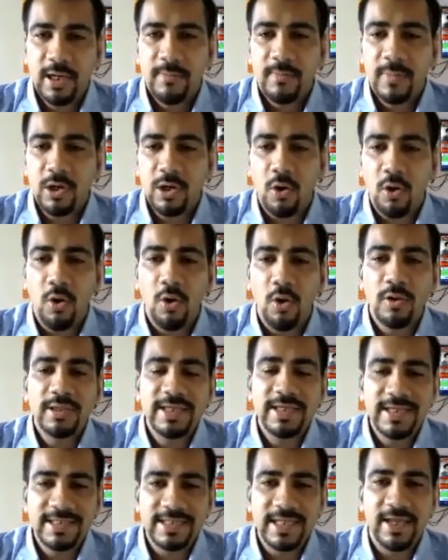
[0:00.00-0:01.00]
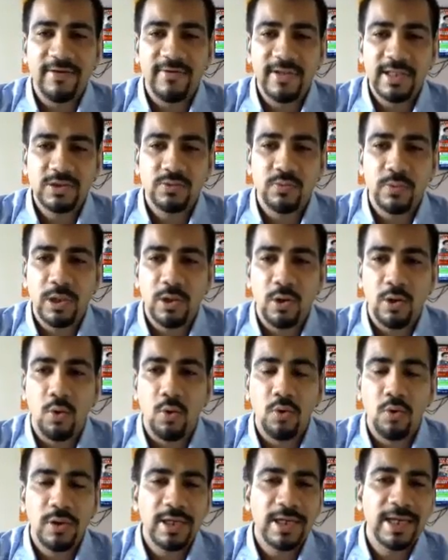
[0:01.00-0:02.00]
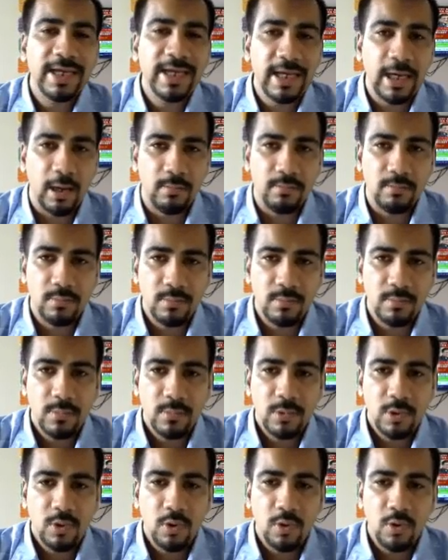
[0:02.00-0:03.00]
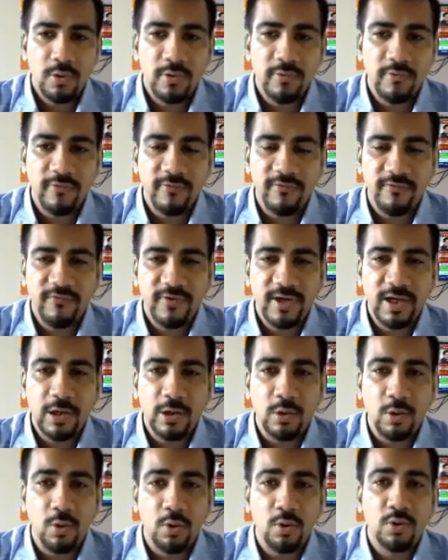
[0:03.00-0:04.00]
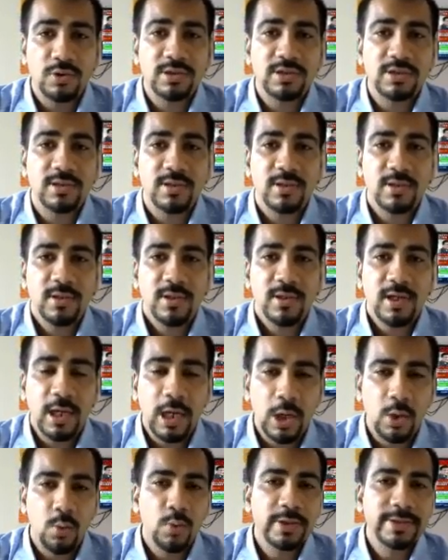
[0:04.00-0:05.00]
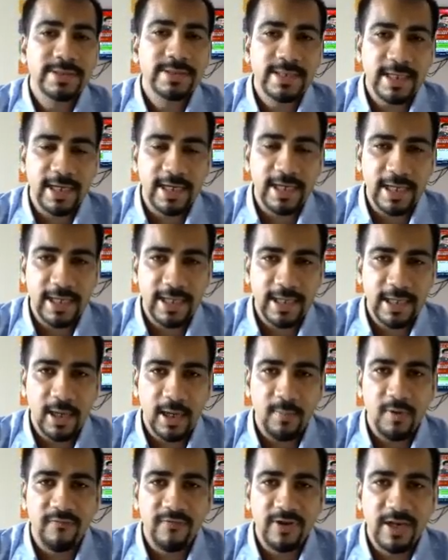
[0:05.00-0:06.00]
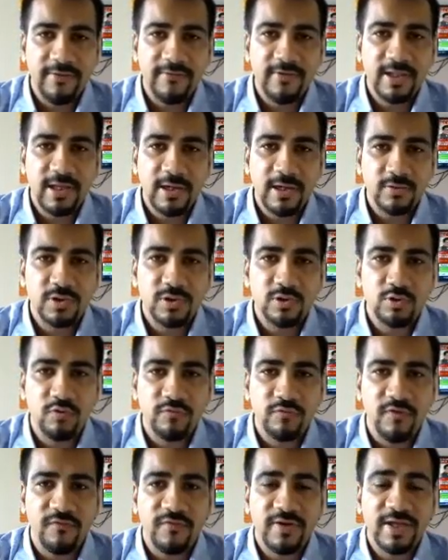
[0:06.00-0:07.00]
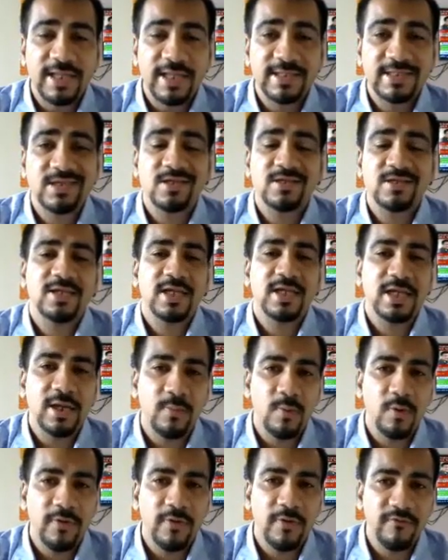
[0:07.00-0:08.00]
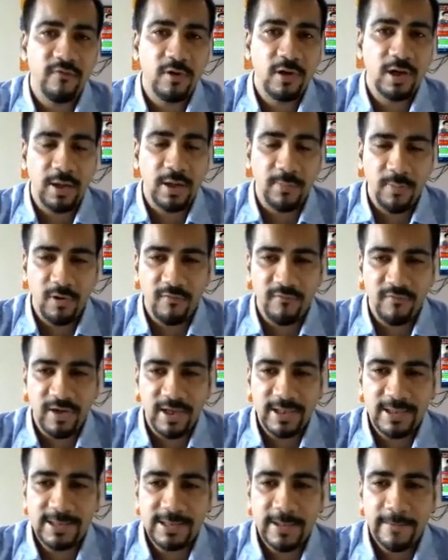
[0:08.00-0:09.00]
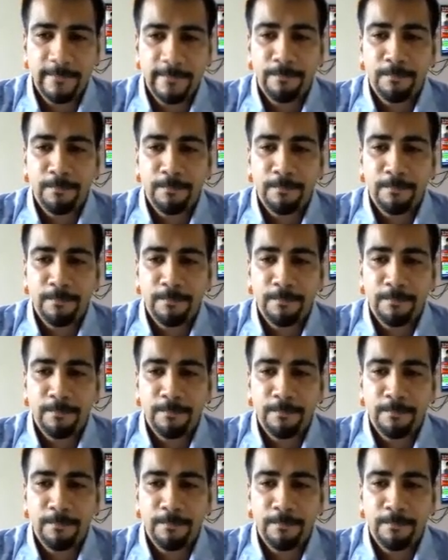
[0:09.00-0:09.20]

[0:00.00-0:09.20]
But all these levels will only come if we close convincingly above 11,250 and sustain above it for a couple of days.